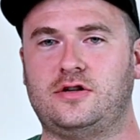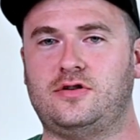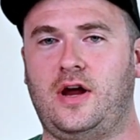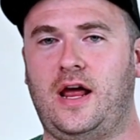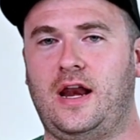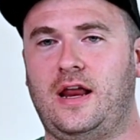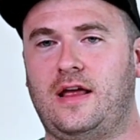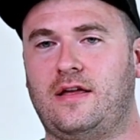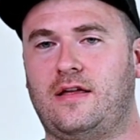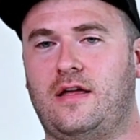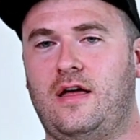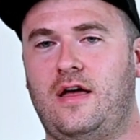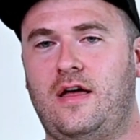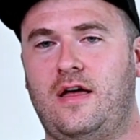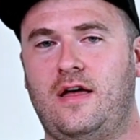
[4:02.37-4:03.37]
training
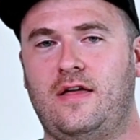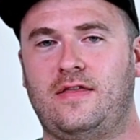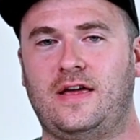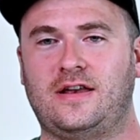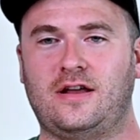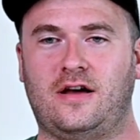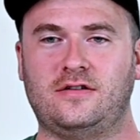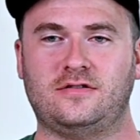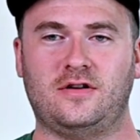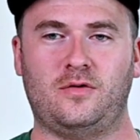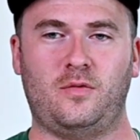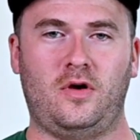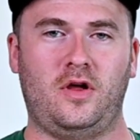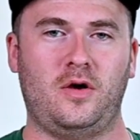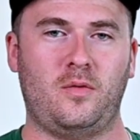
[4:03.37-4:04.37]
that does it
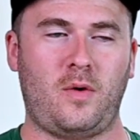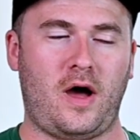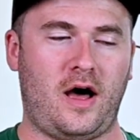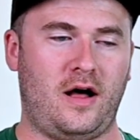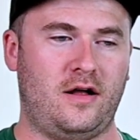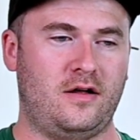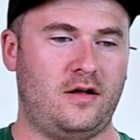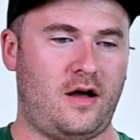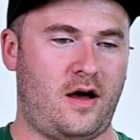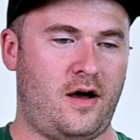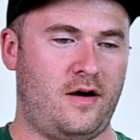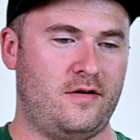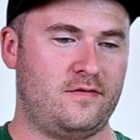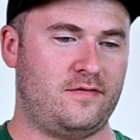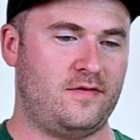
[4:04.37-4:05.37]
really well,
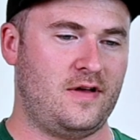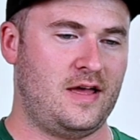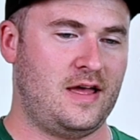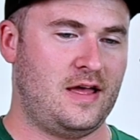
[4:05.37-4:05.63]
of